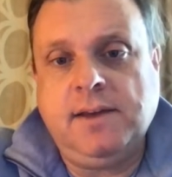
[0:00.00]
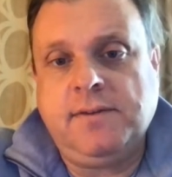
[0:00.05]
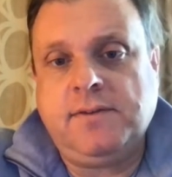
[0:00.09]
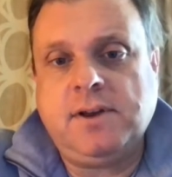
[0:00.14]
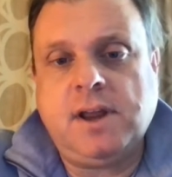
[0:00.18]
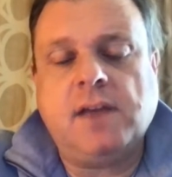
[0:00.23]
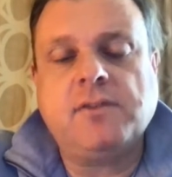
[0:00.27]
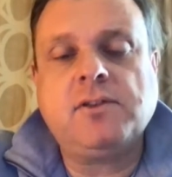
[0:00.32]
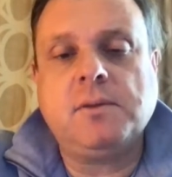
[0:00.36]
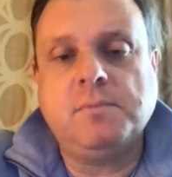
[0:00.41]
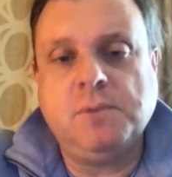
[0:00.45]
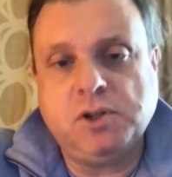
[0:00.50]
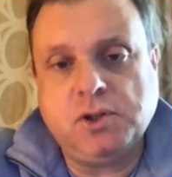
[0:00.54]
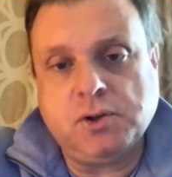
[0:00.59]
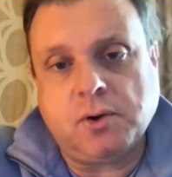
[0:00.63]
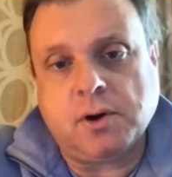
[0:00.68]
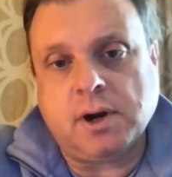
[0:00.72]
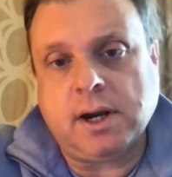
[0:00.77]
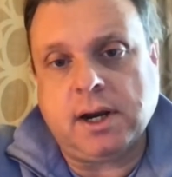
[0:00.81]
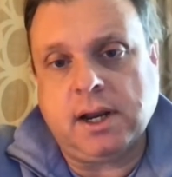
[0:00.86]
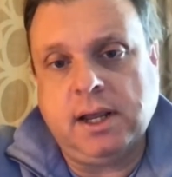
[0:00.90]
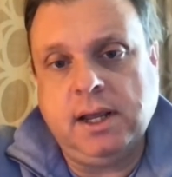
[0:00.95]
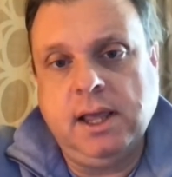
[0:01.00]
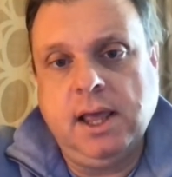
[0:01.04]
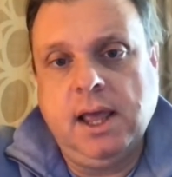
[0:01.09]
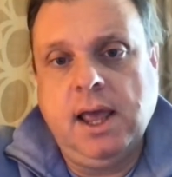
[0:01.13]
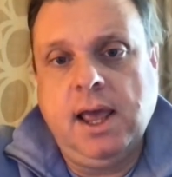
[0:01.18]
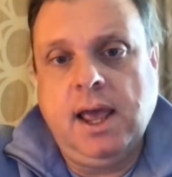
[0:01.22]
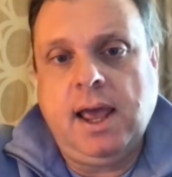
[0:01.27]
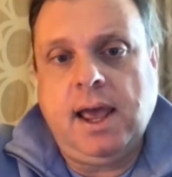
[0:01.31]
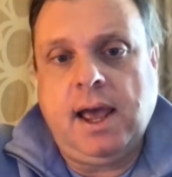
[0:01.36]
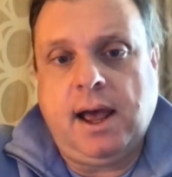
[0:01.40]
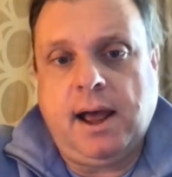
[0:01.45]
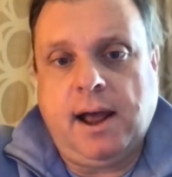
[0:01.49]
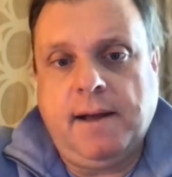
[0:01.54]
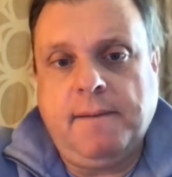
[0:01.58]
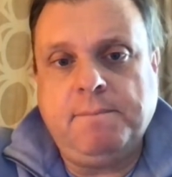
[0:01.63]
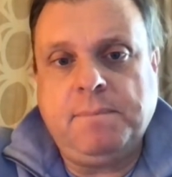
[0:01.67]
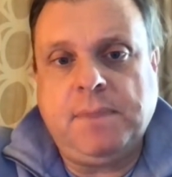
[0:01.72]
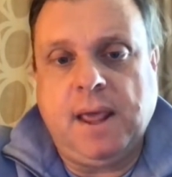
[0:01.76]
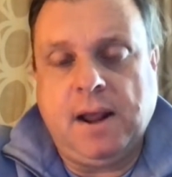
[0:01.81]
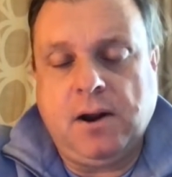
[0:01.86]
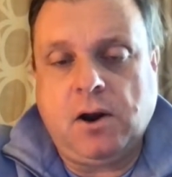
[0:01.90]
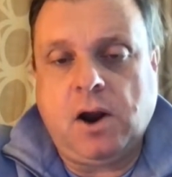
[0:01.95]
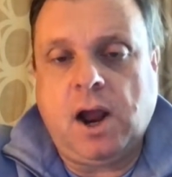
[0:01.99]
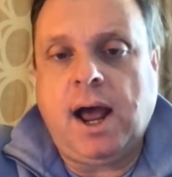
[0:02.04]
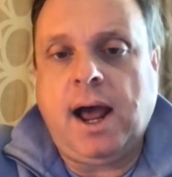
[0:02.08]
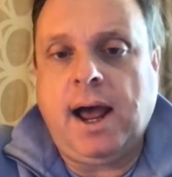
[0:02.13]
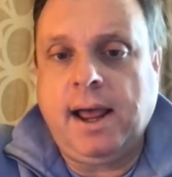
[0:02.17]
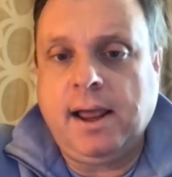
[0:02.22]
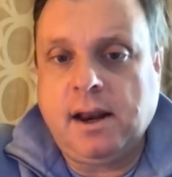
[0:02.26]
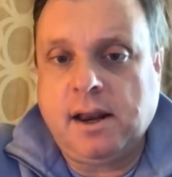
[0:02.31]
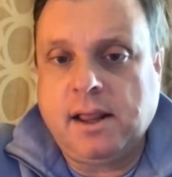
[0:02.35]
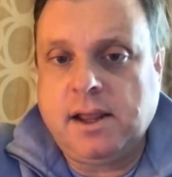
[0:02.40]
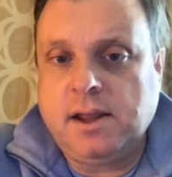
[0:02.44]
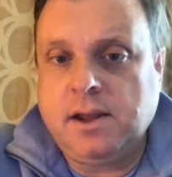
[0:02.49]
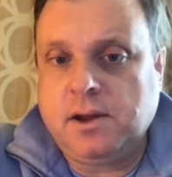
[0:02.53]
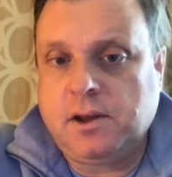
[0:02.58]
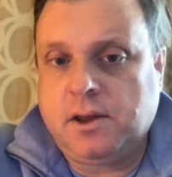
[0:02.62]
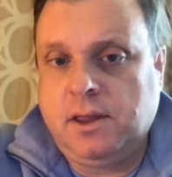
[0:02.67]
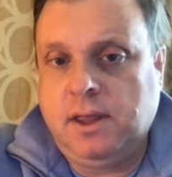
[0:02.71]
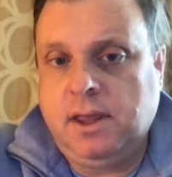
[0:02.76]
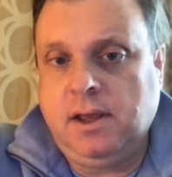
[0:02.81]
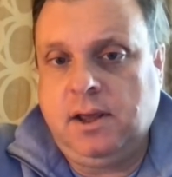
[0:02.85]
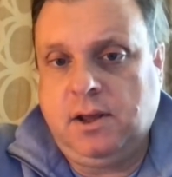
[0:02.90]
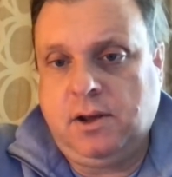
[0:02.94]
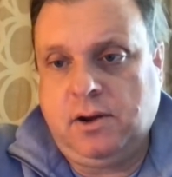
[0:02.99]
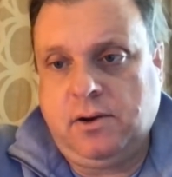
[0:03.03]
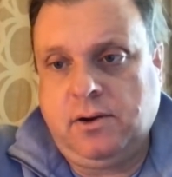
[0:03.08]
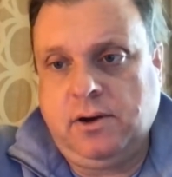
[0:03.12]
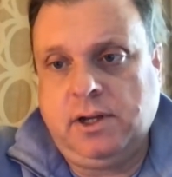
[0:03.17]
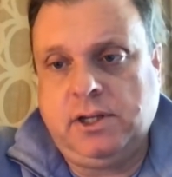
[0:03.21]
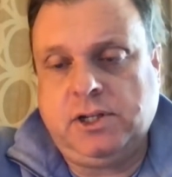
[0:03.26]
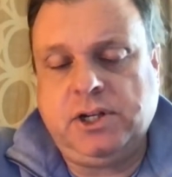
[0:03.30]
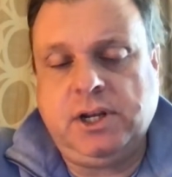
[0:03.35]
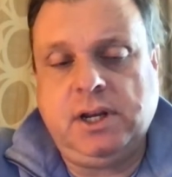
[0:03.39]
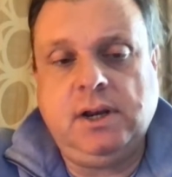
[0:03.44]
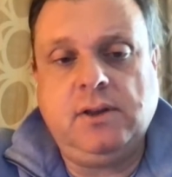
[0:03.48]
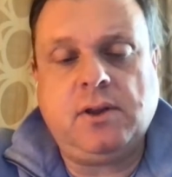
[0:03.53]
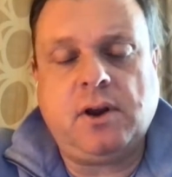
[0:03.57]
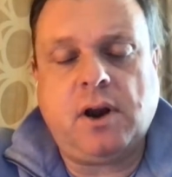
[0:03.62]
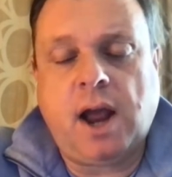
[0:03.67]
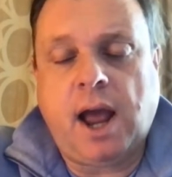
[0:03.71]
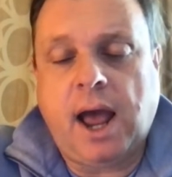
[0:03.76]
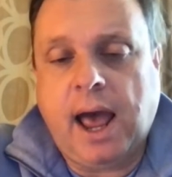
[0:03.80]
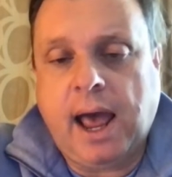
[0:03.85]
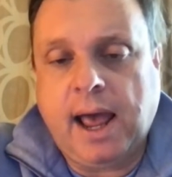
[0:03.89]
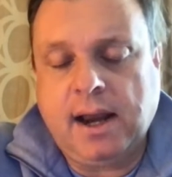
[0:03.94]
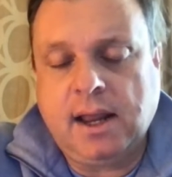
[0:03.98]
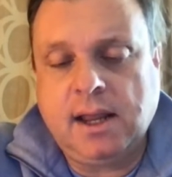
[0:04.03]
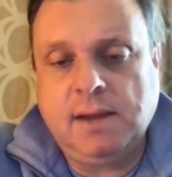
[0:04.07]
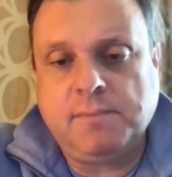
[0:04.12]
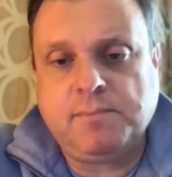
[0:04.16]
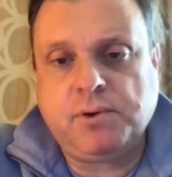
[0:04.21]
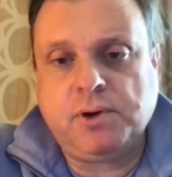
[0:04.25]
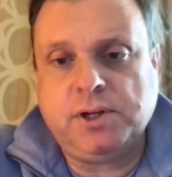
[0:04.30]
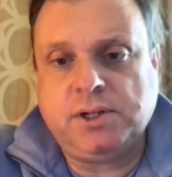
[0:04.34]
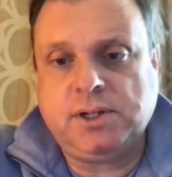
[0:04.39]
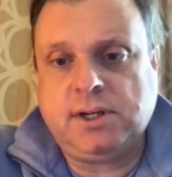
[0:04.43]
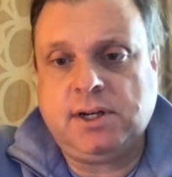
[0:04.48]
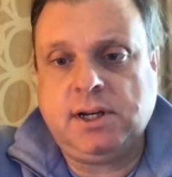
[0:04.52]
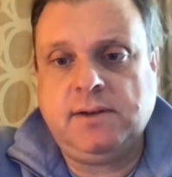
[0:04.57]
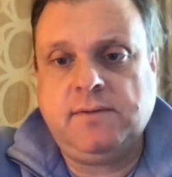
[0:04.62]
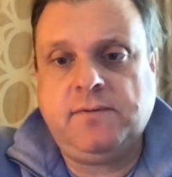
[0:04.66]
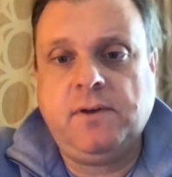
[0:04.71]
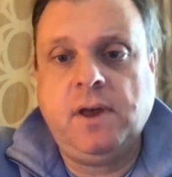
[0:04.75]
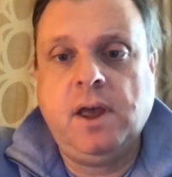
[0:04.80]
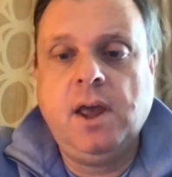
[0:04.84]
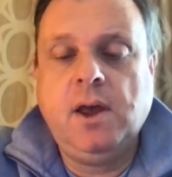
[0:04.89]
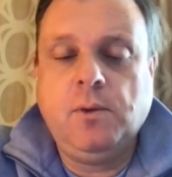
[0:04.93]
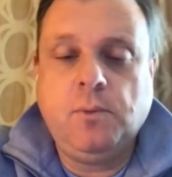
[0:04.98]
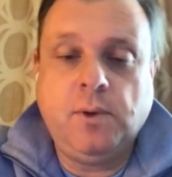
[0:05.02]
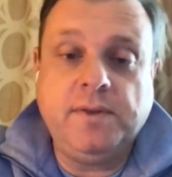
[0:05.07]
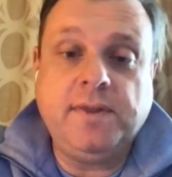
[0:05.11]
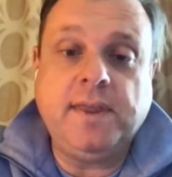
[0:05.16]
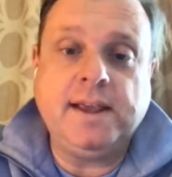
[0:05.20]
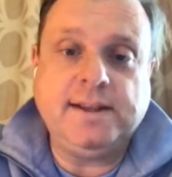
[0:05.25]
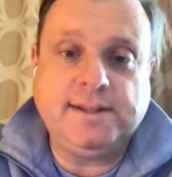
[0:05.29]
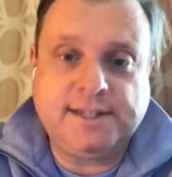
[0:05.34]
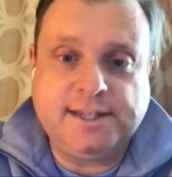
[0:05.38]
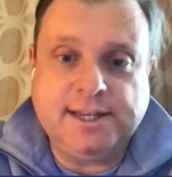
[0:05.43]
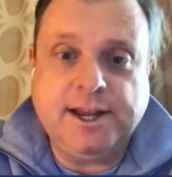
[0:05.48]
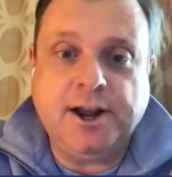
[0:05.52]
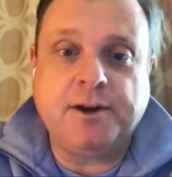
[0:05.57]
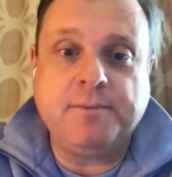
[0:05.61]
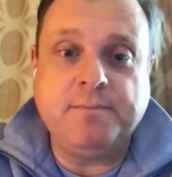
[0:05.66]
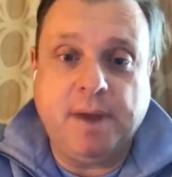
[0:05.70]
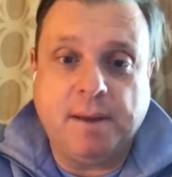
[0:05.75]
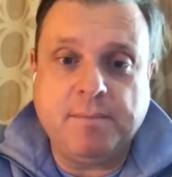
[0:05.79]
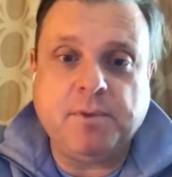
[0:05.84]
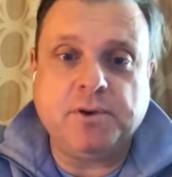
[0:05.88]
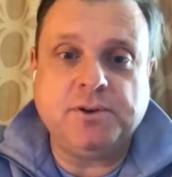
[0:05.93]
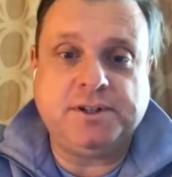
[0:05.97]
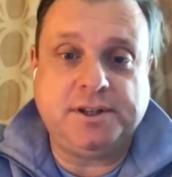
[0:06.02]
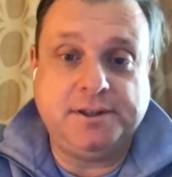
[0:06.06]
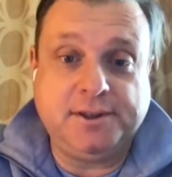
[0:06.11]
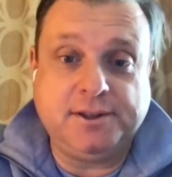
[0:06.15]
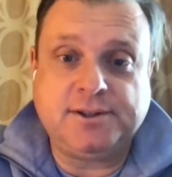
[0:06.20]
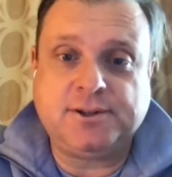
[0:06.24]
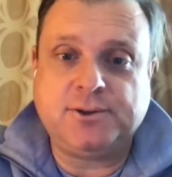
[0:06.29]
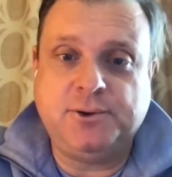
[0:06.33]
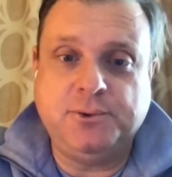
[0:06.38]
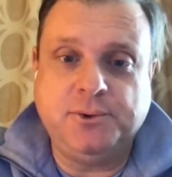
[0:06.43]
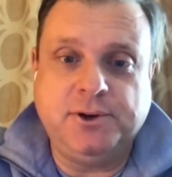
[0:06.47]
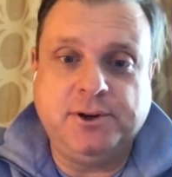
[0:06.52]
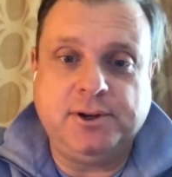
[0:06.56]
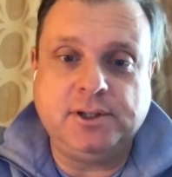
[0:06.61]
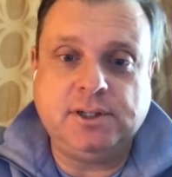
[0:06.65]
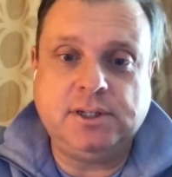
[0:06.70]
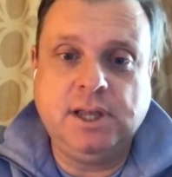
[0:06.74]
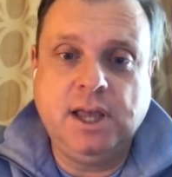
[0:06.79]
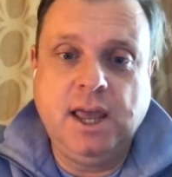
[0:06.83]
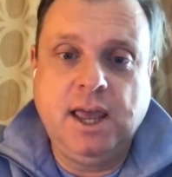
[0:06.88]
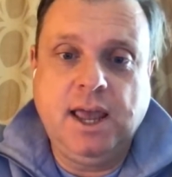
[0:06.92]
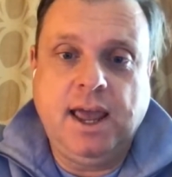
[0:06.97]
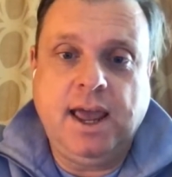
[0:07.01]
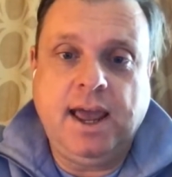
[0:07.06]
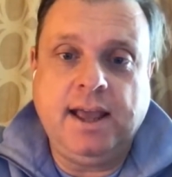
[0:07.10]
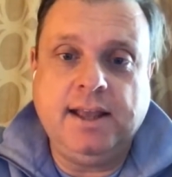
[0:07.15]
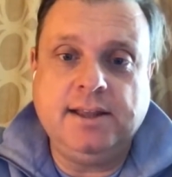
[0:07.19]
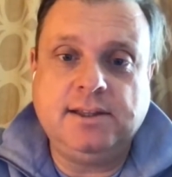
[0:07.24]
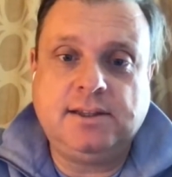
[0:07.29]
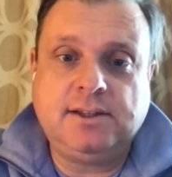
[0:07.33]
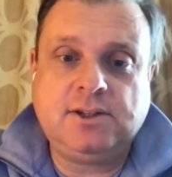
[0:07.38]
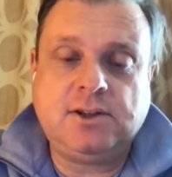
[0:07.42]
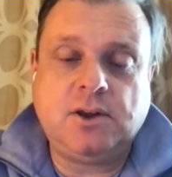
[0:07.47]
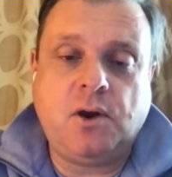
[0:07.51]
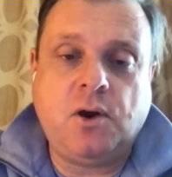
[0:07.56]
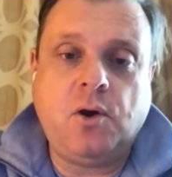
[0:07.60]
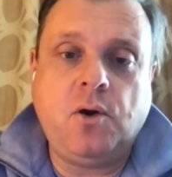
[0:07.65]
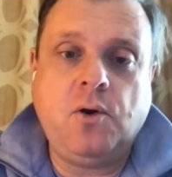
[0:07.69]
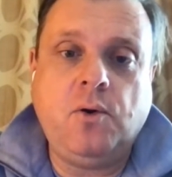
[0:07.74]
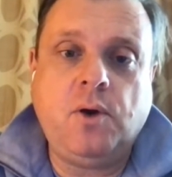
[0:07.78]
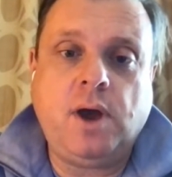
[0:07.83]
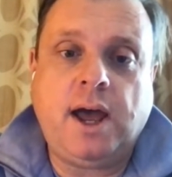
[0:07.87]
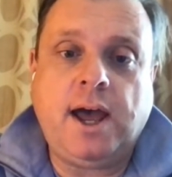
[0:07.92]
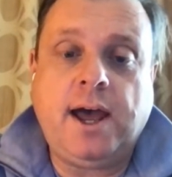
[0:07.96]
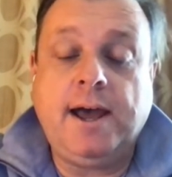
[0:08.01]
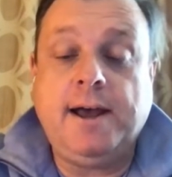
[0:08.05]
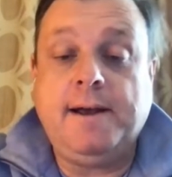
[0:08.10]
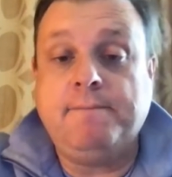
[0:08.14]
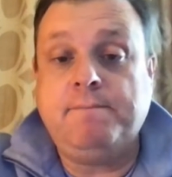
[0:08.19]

if not the majority. They are highly encouraging, they're highly appreciative when they see our members in the schools. And so,